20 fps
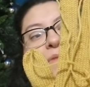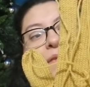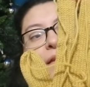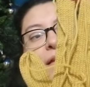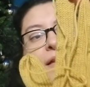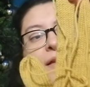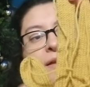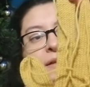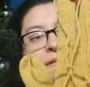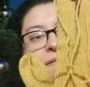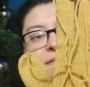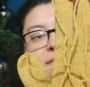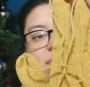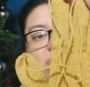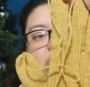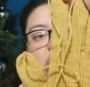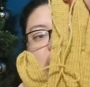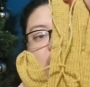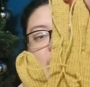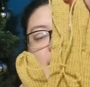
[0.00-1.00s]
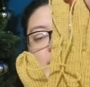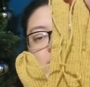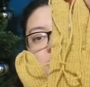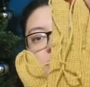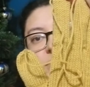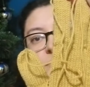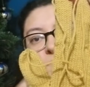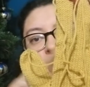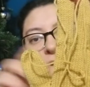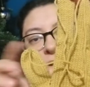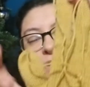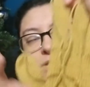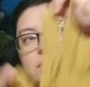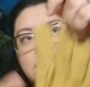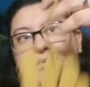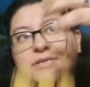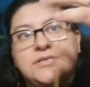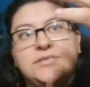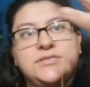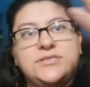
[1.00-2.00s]
And then I just worked
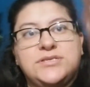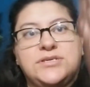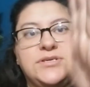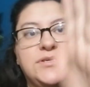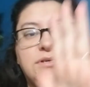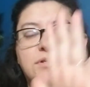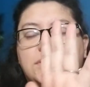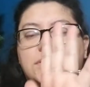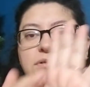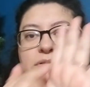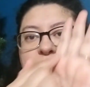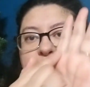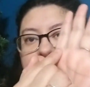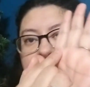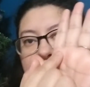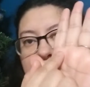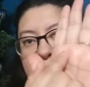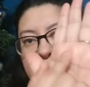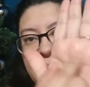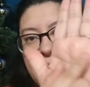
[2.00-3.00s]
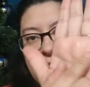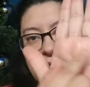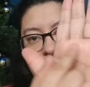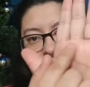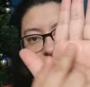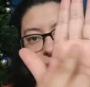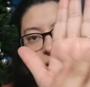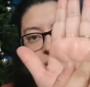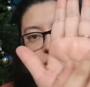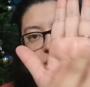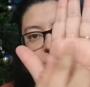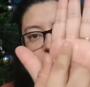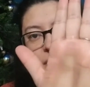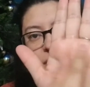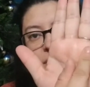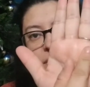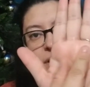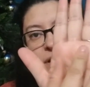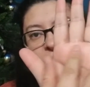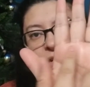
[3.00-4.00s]
until about this
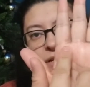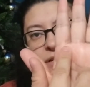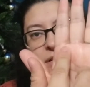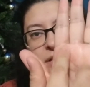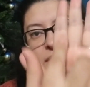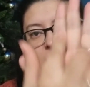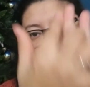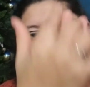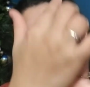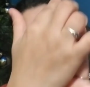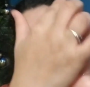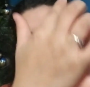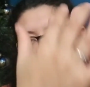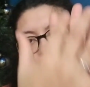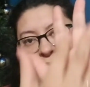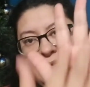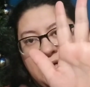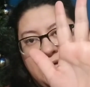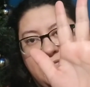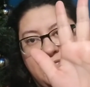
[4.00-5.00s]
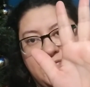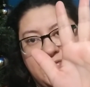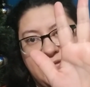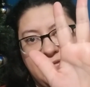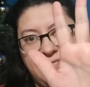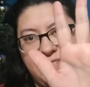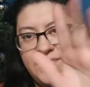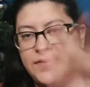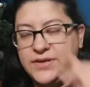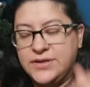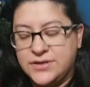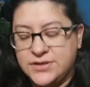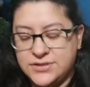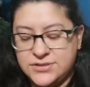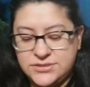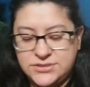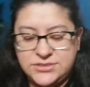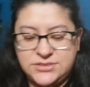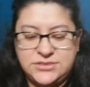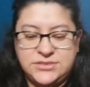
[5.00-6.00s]
area and then broke off for the
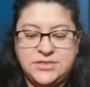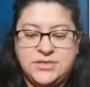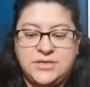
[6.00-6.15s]
fingers.